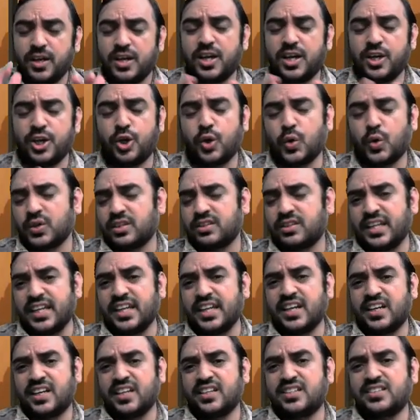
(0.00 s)
Uh, don't
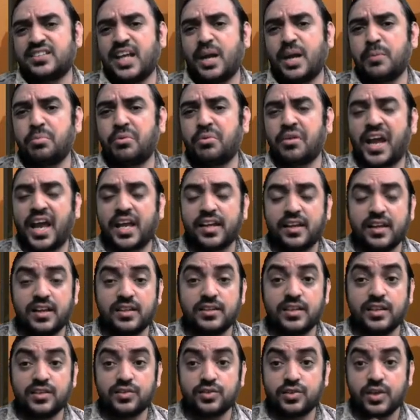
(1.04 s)
think it is I'm dragging
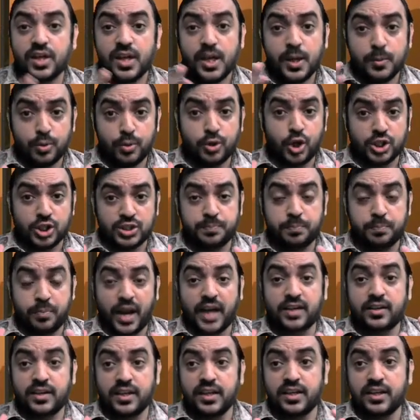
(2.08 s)
this because
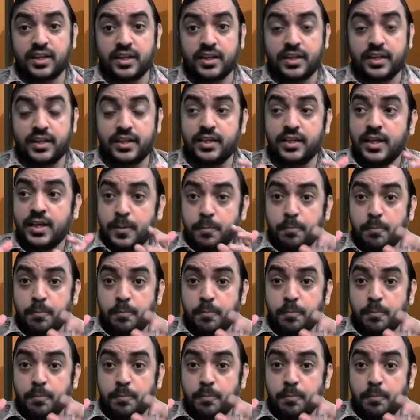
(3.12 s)
practically